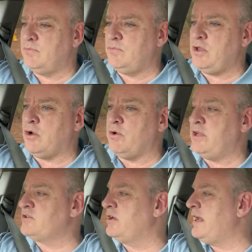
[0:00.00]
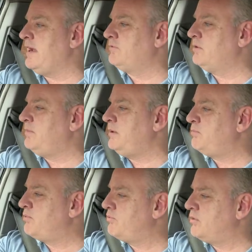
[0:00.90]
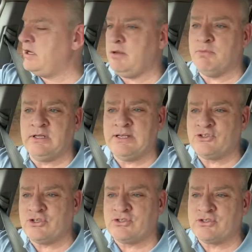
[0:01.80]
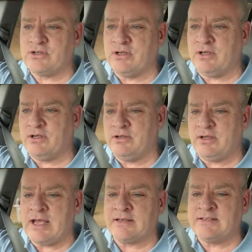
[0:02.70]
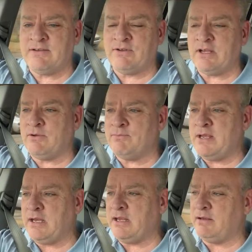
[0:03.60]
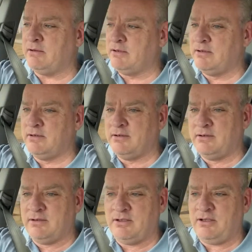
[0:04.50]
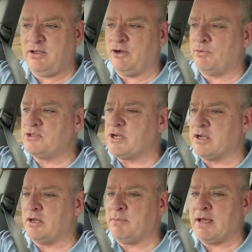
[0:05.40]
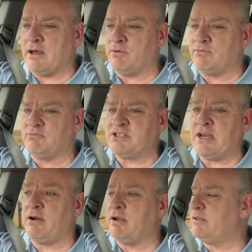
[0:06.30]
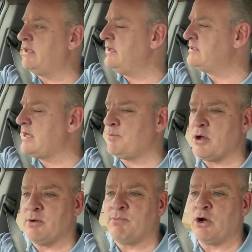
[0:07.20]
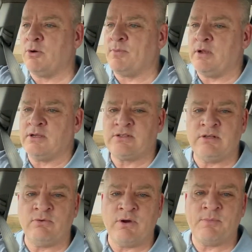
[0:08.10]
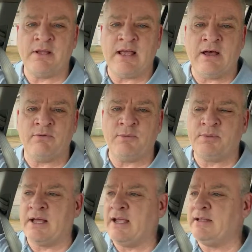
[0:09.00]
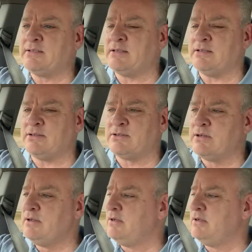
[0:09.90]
you know, it's going to have to be pretty malicious activity, meaning, you know, we're talking about tearing things up on purpose and ripping out appliances,